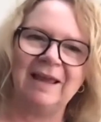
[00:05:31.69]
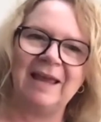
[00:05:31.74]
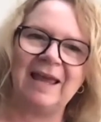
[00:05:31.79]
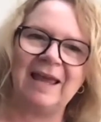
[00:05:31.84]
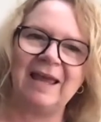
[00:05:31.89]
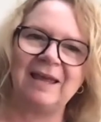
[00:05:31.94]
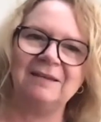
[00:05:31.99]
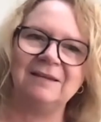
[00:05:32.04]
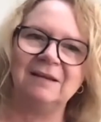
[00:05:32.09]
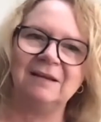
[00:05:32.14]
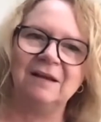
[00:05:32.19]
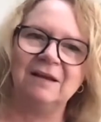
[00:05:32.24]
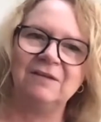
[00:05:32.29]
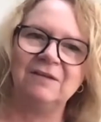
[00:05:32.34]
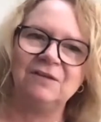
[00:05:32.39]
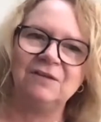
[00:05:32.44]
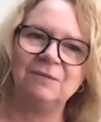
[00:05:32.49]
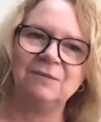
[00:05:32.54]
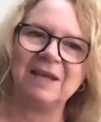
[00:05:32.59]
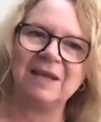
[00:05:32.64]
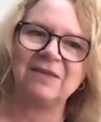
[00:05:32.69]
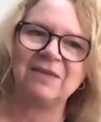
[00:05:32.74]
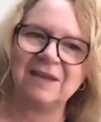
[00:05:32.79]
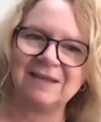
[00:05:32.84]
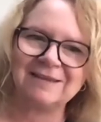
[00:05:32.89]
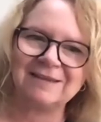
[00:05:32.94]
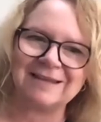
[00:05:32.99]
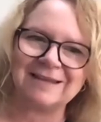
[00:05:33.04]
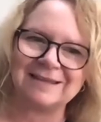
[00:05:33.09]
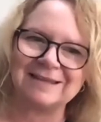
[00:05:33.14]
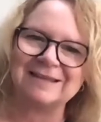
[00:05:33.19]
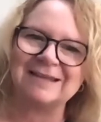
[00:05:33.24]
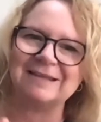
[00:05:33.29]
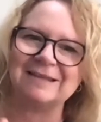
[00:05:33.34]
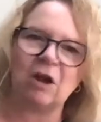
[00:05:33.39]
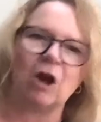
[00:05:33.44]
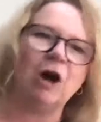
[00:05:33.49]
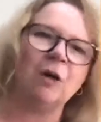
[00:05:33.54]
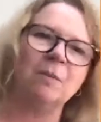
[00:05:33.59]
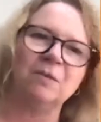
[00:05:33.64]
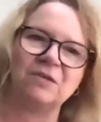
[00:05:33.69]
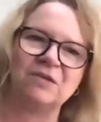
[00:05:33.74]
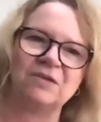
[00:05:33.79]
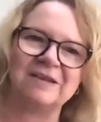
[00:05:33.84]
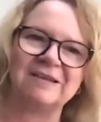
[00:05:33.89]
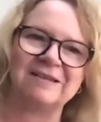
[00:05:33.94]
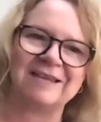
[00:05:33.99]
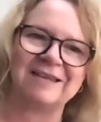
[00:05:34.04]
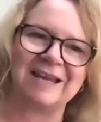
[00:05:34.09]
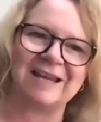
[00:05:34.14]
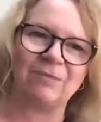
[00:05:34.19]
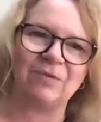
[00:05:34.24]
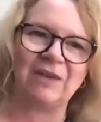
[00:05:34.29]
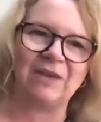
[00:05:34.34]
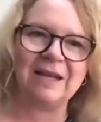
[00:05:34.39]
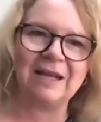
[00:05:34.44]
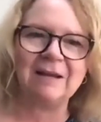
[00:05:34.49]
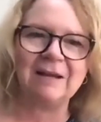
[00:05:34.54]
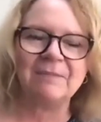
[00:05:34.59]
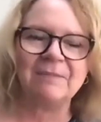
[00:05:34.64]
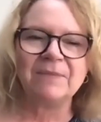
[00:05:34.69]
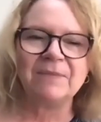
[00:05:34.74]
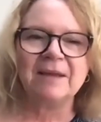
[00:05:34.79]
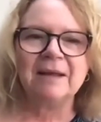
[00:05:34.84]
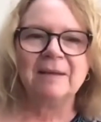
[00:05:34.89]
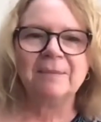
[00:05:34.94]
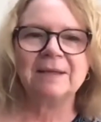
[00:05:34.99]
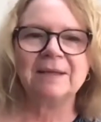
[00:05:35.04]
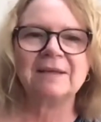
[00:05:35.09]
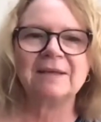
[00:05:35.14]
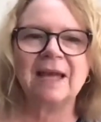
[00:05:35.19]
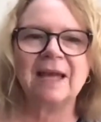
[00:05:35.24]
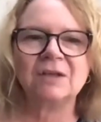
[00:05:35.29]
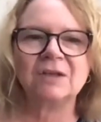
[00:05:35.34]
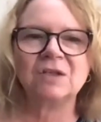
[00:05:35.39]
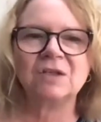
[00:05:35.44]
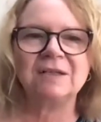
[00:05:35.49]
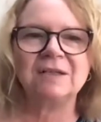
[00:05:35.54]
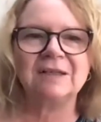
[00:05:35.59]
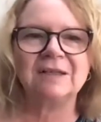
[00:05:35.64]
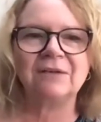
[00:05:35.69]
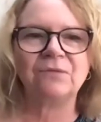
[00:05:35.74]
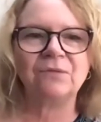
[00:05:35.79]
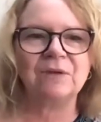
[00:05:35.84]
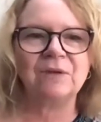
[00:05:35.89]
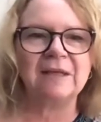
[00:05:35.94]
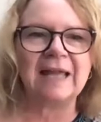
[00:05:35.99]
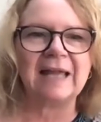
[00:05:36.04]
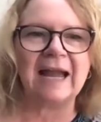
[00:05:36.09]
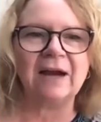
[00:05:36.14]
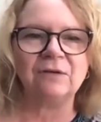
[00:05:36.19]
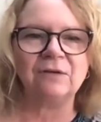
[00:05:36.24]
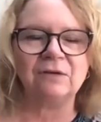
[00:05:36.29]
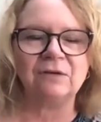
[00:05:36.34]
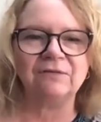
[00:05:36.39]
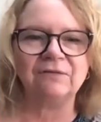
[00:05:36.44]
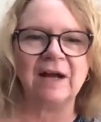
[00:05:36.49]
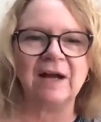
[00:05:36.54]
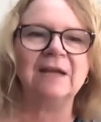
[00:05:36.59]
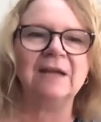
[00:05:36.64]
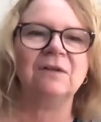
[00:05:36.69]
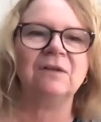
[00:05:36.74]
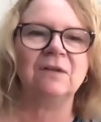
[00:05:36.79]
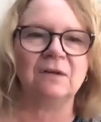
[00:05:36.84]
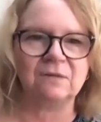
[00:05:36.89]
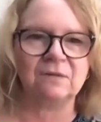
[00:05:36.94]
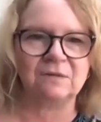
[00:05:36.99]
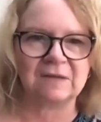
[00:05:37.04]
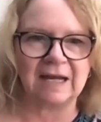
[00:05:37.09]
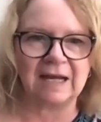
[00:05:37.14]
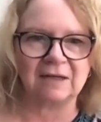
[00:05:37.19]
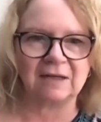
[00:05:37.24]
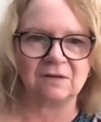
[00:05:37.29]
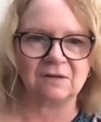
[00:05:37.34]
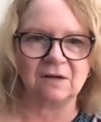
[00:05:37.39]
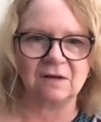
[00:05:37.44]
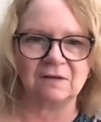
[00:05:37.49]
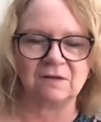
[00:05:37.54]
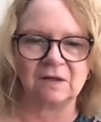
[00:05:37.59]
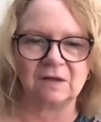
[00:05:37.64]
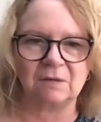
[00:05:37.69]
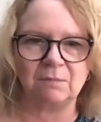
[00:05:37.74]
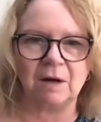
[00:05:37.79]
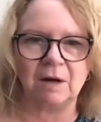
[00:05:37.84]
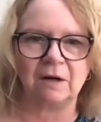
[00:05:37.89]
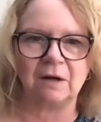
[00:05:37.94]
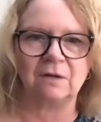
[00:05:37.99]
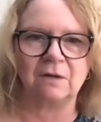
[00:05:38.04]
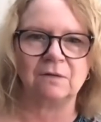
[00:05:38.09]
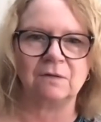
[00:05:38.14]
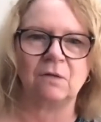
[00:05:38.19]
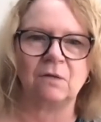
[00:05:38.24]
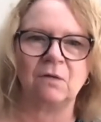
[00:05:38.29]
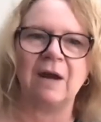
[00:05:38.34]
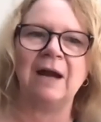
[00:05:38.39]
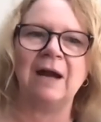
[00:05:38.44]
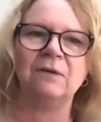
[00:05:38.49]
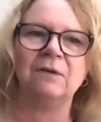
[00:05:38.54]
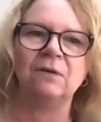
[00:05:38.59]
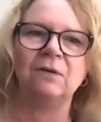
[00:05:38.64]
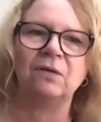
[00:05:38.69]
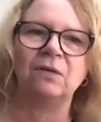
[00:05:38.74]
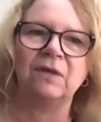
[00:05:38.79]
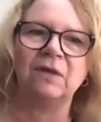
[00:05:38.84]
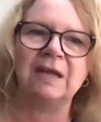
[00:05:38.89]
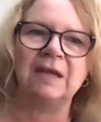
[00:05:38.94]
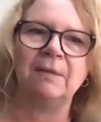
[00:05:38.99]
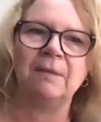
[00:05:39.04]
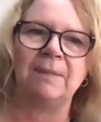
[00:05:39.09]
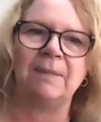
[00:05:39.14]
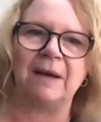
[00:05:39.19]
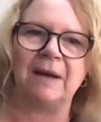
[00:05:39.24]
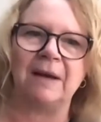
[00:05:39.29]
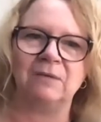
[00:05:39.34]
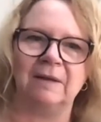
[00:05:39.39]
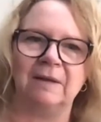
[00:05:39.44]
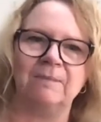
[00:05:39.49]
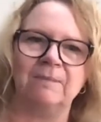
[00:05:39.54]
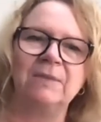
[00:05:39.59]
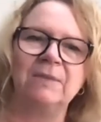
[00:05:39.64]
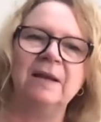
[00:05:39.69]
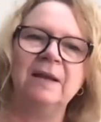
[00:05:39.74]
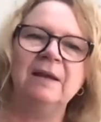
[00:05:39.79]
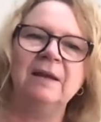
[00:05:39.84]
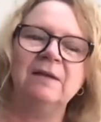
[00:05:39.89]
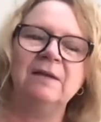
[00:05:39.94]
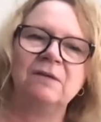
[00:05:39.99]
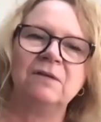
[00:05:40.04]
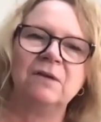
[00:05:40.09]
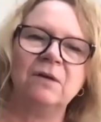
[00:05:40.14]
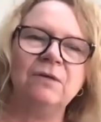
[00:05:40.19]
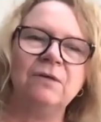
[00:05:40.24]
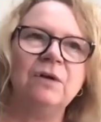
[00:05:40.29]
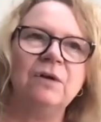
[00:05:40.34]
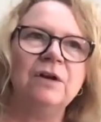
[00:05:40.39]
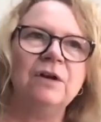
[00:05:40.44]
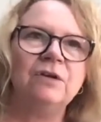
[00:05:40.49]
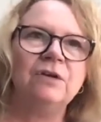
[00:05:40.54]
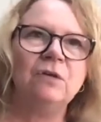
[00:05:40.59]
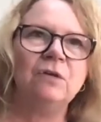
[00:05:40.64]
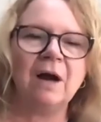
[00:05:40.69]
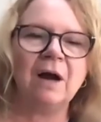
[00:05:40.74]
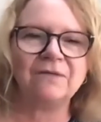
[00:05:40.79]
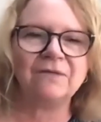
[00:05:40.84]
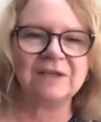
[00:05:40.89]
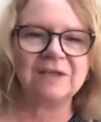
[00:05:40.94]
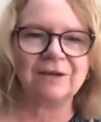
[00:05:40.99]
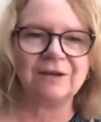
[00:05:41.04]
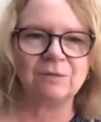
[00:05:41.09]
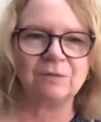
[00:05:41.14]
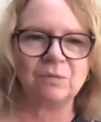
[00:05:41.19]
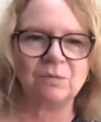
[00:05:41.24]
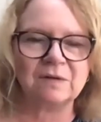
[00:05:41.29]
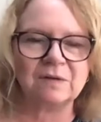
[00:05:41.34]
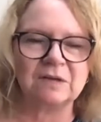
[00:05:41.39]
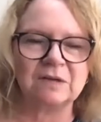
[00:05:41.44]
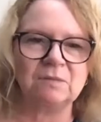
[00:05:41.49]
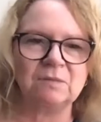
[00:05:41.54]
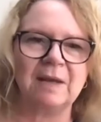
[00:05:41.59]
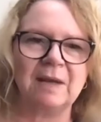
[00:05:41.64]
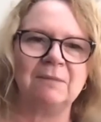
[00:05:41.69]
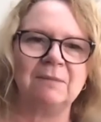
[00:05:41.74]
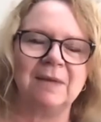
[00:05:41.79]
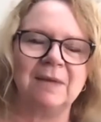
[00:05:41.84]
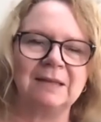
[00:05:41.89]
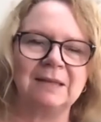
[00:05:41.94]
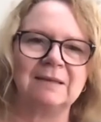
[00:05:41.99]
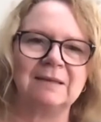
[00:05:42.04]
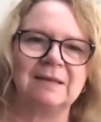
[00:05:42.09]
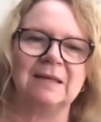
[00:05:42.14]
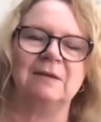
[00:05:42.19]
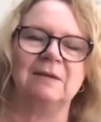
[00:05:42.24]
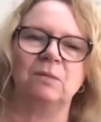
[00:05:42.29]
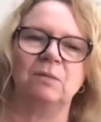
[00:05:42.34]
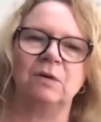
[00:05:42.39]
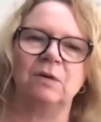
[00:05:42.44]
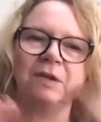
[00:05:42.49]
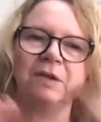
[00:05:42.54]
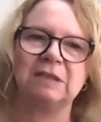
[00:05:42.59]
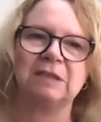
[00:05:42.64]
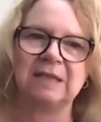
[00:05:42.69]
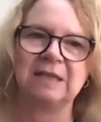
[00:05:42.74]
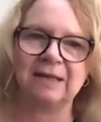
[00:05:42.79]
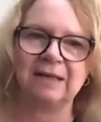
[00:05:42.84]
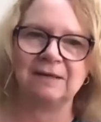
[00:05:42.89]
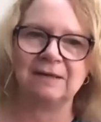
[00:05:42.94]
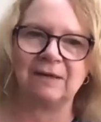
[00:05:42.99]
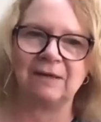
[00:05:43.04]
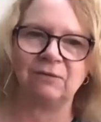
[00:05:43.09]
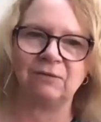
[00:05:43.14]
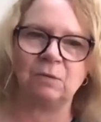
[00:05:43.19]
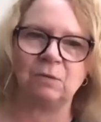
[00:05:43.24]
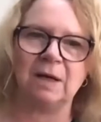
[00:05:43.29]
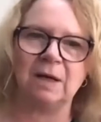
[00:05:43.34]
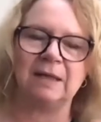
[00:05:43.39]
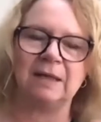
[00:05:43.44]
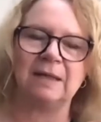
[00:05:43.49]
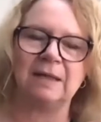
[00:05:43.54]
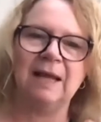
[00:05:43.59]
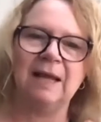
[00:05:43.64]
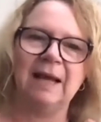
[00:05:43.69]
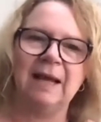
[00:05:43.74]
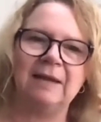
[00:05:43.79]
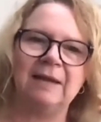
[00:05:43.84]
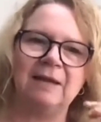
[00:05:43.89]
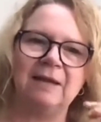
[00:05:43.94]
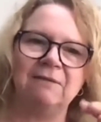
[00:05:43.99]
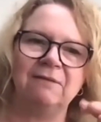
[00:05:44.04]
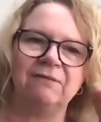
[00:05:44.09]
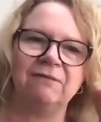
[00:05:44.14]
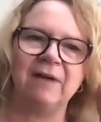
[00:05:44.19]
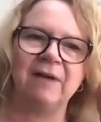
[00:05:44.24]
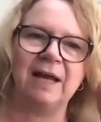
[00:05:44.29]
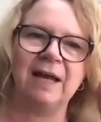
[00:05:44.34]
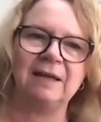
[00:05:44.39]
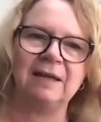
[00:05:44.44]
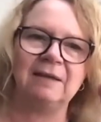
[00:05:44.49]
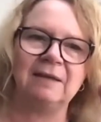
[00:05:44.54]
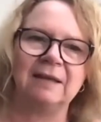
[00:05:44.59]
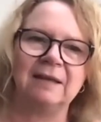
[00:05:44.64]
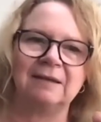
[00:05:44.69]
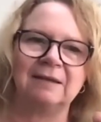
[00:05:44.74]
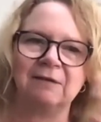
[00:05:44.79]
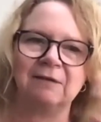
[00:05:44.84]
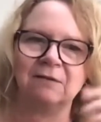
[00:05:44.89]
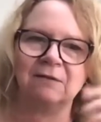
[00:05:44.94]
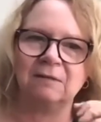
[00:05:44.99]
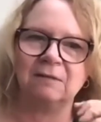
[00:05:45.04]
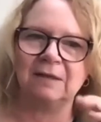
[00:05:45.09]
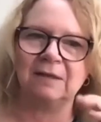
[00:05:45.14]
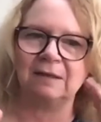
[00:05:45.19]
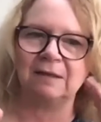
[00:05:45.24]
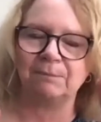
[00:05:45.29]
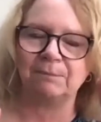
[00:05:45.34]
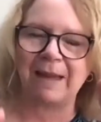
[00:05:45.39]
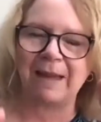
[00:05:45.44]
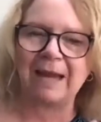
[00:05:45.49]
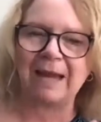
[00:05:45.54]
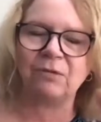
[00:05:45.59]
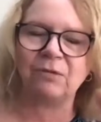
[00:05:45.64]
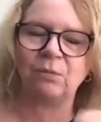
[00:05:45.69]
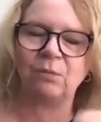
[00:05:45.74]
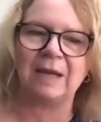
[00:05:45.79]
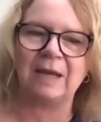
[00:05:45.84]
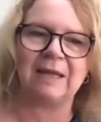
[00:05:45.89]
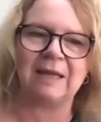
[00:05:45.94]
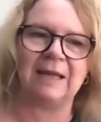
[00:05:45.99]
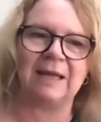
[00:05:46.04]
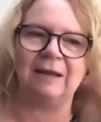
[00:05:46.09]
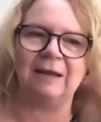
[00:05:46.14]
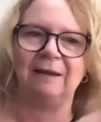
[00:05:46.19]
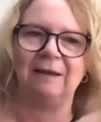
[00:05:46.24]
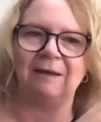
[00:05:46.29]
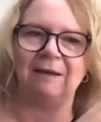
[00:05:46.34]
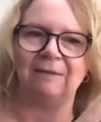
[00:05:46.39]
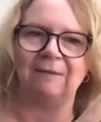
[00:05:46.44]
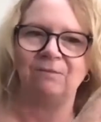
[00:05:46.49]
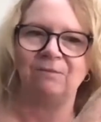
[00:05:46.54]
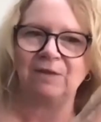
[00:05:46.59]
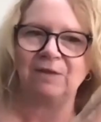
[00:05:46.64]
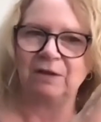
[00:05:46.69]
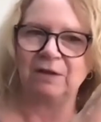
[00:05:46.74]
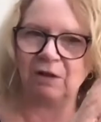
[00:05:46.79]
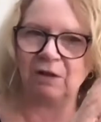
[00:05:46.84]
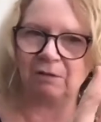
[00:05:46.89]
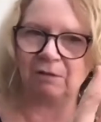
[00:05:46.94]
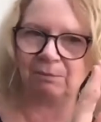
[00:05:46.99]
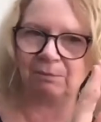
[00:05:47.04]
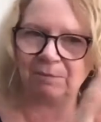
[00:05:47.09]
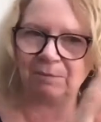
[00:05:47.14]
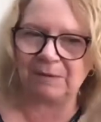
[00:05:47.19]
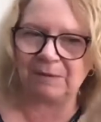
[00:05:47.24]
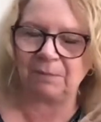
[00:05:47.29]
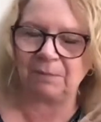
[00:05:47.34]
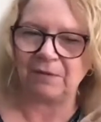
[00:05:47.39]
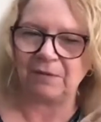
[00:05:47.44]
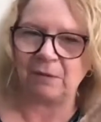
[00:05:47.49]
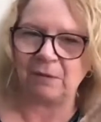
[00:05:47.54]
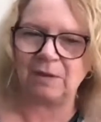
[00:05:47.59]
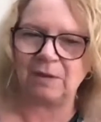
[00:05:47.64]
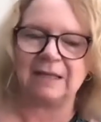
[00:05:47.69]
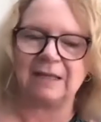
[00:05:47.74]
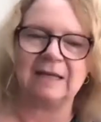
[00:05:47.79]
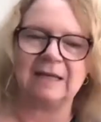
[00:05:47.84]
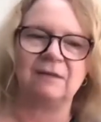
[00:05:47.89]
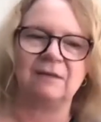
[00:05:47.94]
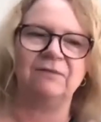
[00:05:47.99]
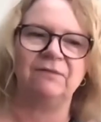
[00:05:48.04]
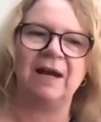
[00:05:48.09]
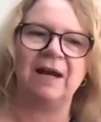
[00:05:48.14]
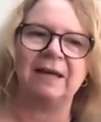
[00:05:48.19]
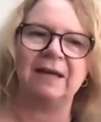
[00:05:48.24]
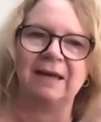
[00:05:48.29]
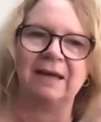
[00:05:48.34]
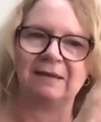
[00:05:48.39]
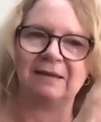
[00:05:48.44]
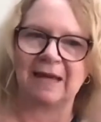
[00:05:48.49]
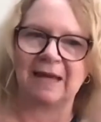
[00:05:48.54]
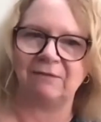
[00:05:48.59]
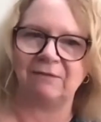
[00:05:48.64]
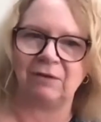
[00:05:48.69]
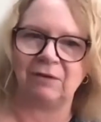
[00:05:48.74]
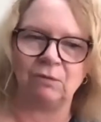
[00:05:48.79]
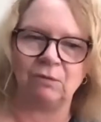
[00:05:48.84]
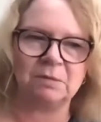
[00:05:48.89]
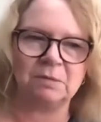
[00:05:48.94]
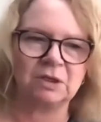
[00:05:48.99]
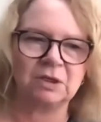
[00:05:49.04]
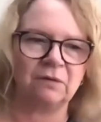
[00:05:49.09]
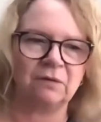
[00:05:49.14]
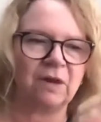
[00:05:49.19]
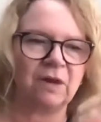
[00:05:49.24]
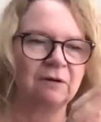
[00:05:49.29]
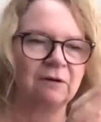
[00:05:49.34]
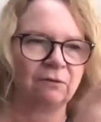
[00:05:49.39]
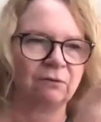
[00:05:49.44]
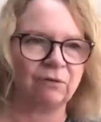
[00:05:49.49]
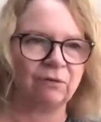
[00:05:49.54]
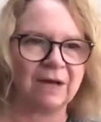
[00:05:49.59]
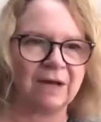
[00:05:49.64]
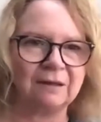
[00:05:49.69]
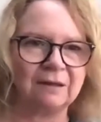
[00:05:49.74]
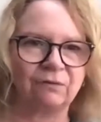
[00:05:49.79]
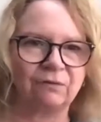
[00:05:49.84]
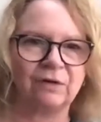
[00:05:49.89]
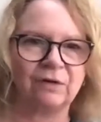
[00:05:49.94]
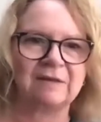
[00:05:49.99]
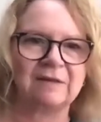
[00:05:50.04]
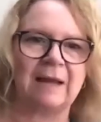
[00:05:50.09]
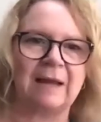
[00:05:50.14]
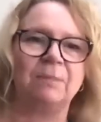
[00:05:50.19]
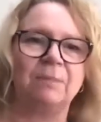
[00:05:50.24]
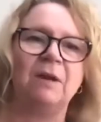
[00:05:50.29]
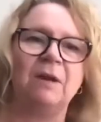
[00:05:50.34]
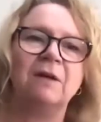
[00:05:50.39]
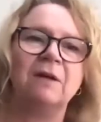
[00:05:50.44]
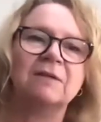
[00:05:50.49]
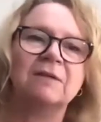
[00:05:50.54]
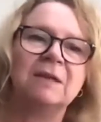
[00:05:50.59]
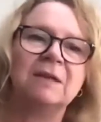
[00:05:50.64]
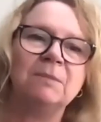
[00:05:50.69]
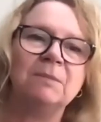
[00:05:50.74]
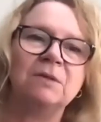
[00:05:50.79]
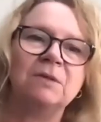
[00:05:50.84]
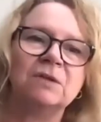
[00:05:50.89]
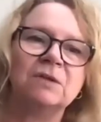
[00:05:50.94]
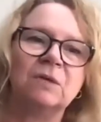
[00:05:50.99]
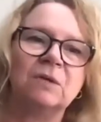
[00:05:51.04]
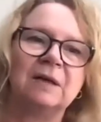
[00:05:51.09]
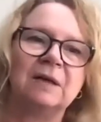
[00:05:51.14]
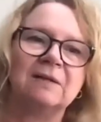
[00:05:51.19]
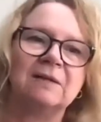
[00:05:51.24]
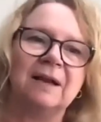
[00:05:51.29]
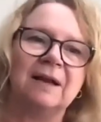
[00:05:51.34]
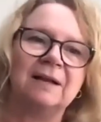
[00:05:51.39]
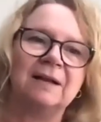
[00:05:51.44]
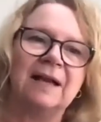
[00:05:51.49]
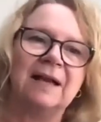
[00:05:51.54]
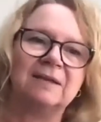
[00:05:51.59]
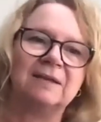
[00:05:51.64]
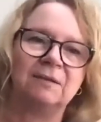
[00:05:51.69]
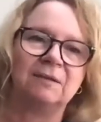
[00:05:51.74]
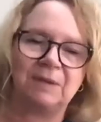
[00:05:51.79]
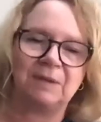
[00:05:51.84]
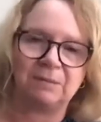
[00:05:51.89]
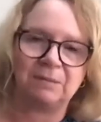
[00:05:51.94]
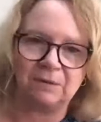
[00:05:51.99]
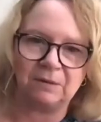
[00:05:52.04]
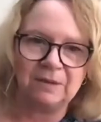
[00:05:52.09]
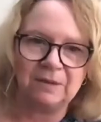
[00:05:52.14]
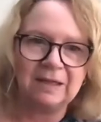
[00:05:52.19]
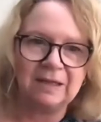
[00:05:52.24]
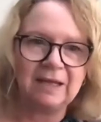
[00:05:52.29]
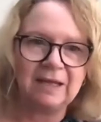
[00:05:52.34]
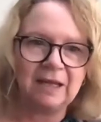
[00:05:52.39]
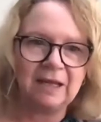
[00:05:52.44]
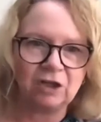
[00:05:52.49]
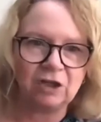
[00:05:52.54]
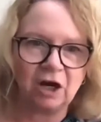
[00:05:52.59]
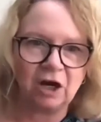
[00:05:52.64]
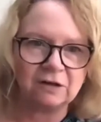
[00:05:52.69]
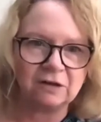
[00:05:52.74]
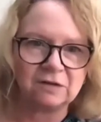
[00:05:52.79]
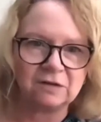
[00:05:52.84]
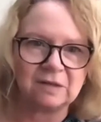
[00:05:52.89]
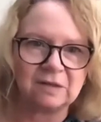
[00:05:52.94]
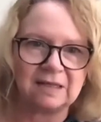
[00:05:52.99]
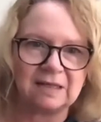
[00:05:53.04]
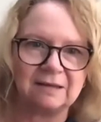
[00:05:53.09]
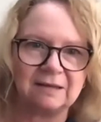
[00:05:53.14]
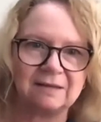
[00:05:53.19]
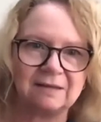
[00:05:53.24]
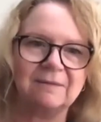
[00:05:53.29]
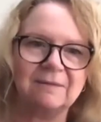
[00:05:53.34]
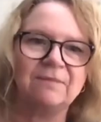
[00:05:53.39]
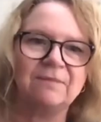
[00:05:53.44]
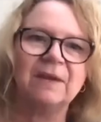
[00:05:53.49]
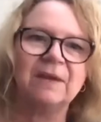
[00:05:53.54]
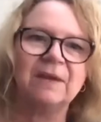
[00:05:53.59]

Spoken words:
And you may think that this is almost the same thing, but it's actually different in how you find those diagnostic markers or how you think about them. So you often hear in precision medicine is we're going to test everyone and then find that there's a pathway in people that we classify as having rheumatoid arthritis, for example, are similar to a class of people in heart disease.